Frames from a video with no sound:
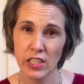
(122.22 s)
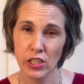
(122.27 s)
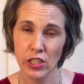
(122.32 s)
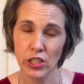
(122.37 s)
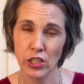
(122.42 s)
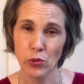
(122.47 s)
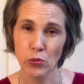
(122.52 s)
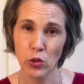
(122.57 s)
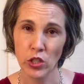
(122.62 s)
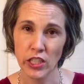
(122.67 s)

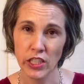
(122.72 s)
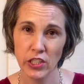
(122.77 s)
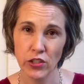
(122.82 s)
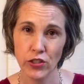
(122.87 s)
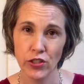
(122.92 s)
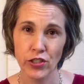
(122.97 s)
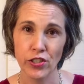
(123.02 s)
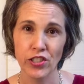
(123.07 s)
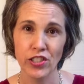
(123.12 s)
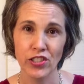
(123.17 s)
visitors were
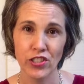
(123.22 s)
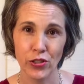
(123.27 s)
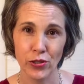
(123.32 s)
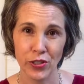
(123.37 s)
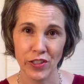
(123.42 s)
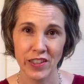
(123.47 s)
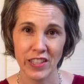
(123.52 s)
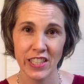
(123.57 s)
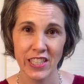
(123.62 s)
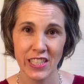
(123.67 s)
injured
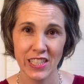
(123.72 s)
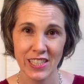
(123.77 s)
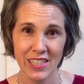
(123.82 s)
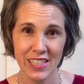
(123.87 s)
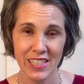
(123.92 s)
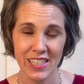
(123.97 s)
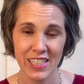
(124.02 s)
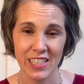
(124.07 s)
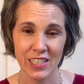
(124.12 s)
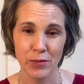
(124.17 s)
during the
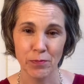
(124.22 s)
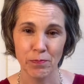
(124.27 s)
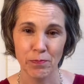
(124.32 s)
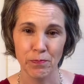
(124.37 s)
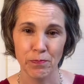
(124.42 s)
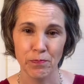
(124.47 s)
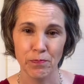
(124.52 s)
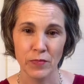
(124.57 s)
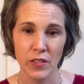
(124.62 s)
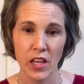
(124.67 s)
incident.
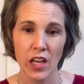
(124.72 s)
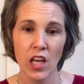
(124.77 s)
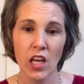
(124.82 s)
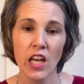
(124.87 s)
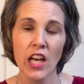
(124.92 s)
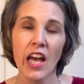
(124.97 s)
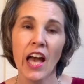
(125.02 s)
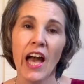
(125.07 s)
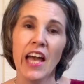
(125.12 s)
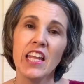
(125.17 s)

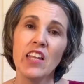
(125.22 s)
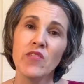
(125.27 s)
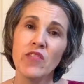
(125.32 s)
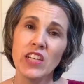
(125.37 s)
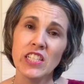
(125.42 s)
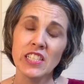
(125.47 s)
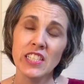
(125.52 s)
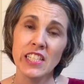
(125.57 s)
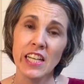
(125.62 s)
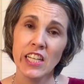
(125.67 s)
An
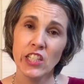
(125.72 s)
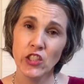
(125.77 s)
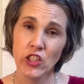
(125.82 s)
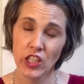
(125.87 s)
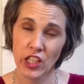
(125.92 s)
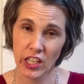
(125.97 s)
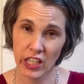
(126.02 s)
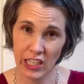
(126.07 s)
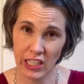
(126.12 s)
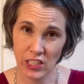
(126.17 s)

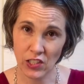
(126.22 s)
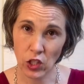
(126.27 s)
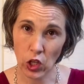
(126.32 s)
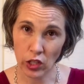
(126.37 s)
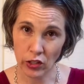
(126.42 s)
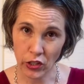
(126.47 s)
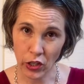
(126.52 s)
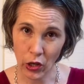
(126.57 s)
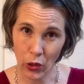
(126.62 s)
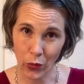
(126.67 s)
investigation
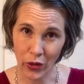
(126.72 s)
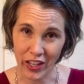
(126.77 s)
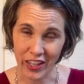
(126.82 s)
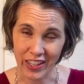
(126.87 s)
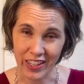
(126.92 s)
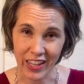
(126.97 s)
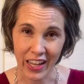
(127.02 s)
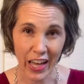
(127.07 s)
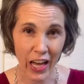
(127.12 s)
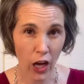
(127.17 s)
is
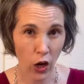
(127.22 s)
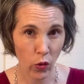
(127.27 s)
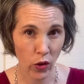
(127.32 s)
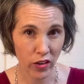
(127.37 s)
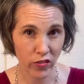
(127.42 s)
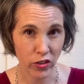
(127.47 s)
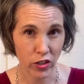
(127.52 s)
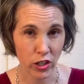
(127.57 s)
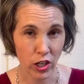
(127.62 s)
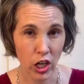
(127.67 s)
ongoing.
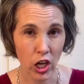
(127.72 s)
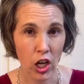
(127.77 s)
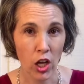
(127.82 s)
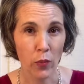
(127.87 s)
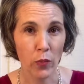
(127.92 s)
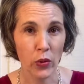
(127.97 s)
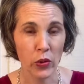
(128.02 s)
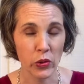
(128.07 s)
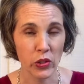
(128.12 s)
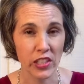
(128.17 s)
However,
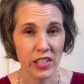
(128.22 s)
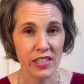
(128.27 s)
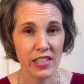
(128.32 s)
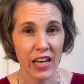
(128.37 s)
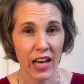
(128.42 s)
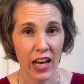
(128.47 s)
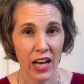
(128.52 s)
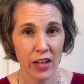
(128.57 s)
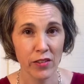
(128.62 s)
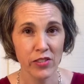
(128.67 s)

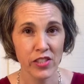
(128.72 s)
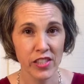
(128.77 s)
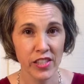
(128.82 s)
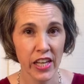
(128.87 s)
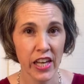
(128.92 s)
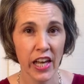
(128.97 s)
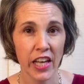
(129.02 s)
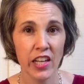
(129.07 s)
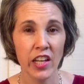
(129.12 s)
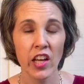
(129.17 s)
police have
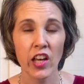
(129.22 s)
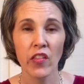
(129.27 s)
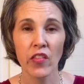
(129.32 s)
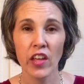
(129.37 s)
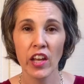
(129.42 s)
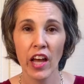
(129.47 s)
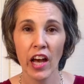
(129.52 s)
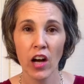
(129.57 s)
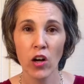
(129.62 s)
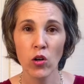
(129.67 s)
said
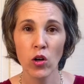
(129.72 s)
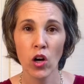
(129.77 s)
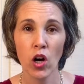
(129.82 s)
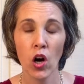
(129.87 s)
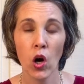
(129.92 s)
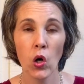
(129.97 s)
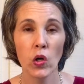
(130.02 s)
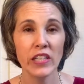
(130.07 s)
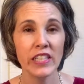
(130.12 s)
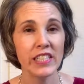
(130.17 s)
that
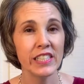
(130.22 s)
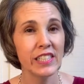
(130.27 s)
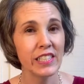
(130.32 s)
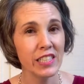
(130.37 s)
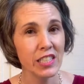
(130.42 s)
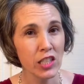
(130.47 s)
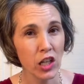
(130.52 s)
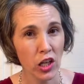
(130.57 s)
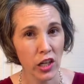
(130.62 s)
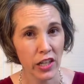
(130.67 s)
alcohol
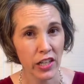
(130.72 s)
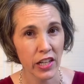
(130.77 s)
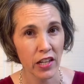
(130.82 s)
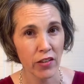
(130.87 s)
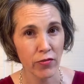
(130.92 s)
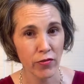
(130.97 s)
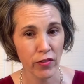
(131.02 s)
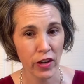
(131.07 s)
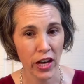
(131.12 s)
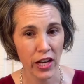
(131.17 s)
is
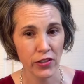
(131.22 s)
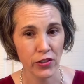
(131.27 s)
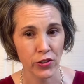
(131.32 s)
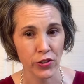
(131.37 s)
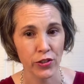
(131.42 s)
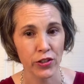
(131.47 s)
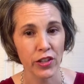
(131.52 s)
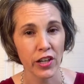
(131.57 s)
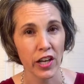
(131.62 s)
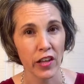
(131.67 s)
not a
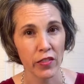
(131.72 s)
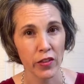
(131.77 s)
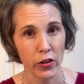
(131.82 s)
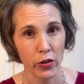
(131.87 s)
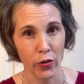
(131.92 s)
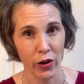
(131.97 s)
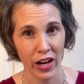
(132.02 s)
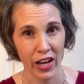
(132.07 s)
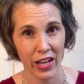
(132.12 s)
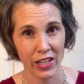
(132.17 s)
factor in
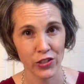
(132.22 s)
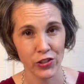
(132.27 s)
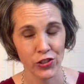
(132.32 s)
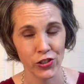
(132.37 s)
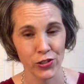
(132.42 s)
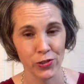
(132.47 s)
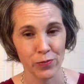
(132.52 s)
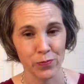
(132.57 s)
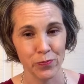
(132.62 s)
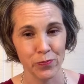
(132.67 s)
the
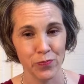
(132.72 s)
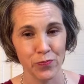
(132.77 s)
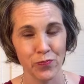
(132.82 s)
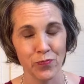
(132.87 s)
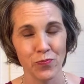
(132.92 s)
crash.